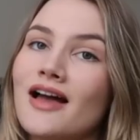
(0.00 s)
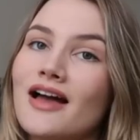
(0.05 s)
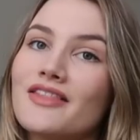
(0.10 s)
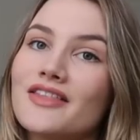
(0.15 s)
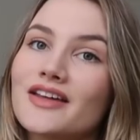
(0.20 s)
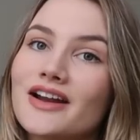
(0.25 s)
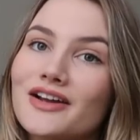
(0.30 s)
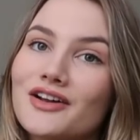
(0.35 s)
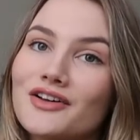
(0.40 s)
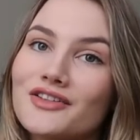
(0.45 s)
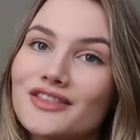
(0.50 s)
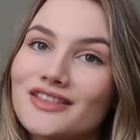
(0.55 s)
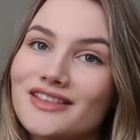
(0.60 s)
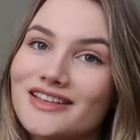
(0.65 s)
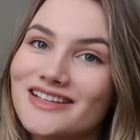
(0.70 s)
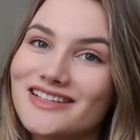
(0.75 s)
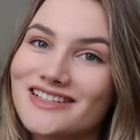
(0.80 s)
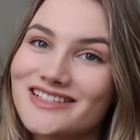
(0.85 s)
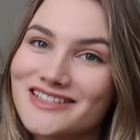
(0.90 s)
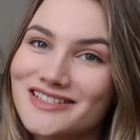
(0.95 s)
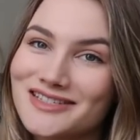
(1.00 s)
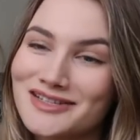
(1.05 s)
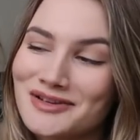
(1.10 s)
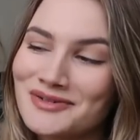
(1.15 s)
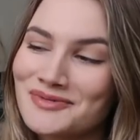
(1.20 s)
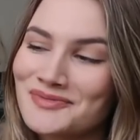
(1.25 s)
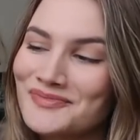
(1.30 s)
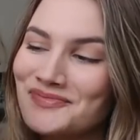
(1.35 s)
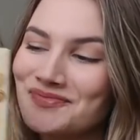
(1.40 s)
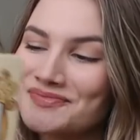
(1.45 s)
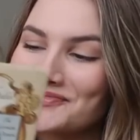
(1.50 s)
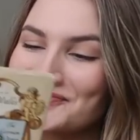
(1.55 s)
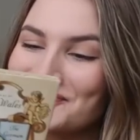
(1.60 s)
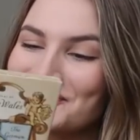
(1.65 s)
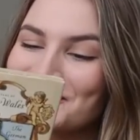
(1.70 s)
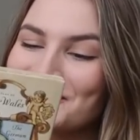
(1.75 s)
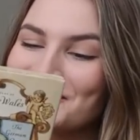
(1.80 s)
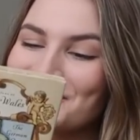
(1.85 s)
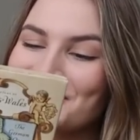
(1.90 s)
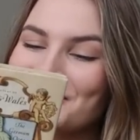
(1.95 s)
And then I got this
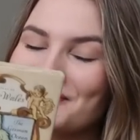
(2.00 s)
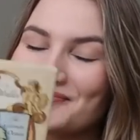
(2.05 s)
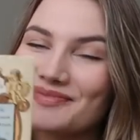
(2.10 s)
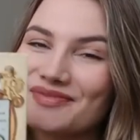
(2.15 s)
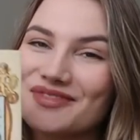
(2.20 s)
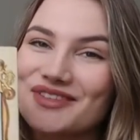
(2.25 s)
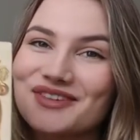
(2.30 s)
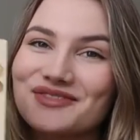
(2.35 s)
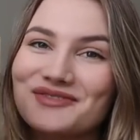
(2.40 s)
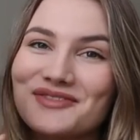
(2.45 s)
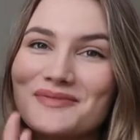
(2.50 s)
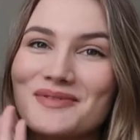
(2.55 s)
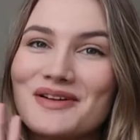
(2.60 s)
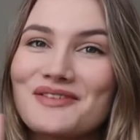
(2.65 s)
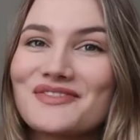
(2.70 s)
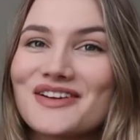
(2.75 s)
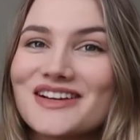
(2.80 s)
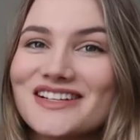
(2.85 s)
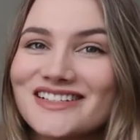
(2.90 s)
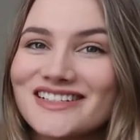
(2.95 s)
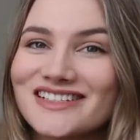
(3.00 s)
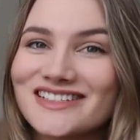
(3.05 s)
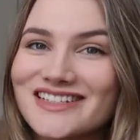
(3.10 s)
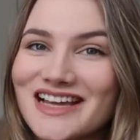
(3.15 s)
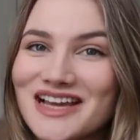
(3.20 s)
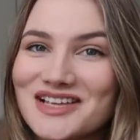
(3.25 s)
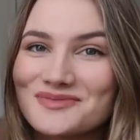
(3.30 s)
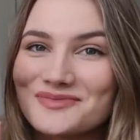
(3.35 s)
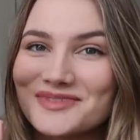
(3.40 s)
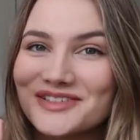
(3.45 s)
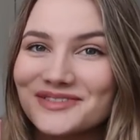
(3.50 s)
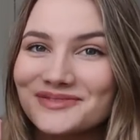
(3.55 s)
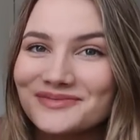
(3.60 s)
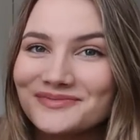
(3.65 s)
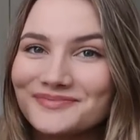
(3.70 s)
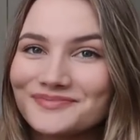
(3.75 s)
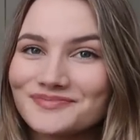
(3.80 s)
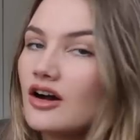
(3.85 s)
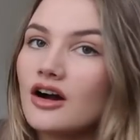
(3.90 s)
from my friend Tazmyn.